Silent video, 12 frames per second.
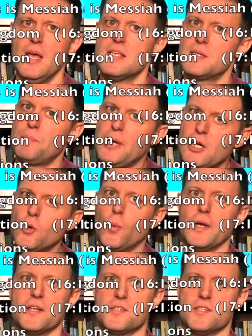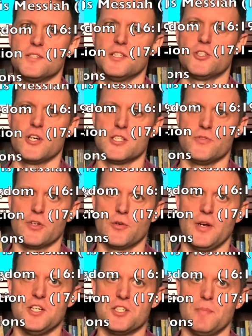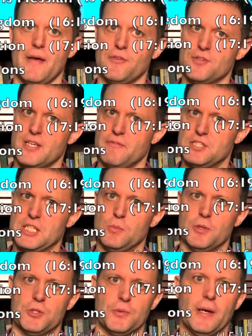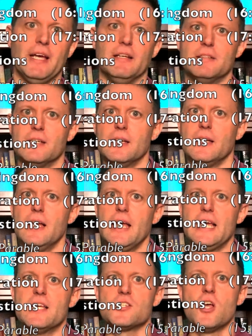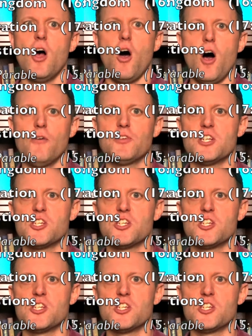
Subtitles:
See, Peter witnesses the transfiguration, Matthew 17:1 through 8. He is often a